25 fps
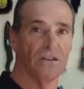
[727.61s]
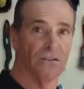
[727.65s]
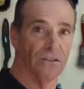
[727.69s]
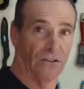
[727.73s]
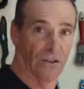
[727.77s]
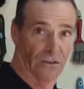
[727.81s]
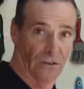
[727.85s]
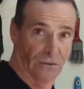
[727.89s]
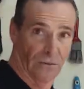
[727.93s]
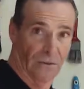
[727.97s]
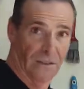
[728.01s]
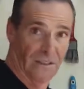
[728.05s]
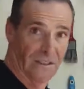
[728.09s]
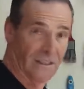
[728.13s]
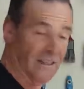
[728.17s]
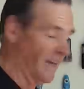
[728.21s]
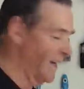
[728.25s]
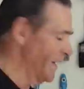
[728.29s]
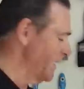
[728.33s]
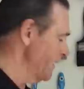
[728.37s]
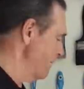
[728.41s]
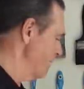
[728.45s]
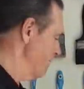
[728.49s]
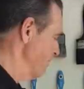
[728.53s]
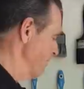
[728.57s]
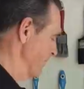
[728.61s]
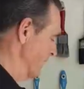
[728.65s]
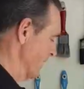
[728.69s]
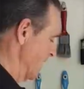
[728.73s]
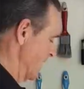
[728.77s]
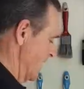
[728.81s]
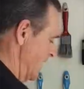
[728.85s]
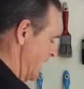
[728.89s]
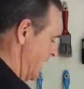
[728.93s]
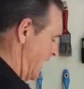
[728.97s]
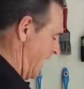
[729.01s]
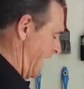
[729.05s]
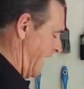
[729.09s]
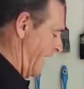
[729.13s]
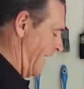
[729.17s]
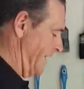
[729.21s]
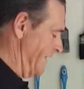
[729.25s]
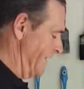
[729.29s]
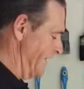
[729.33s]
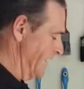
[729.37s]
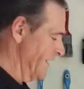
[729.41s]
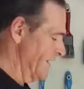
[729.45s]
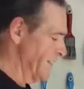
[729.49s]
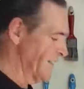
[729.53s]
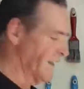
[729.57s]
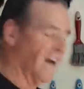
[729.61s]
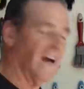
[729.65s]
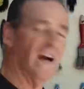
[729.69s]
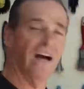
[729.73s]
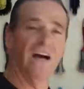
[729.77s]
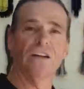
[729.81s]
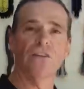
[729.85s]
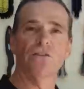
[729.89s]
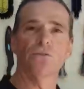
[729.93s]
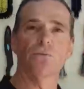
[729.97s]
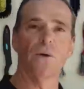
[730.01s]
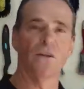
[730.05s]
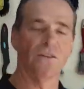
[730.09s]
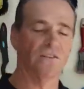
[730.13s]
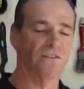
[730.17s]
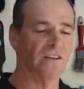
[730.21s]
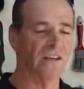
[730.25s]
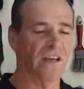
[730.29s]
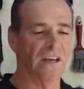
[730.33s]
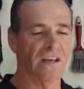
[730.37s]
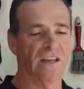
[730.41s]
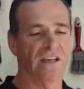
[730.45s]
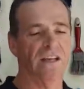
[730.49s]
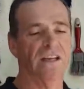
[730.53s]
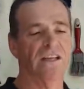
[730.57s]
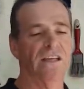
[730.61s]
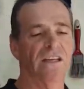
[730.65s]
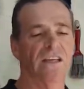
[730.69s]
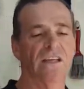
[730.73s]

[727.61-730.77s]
So you need that. And then the hardest one to get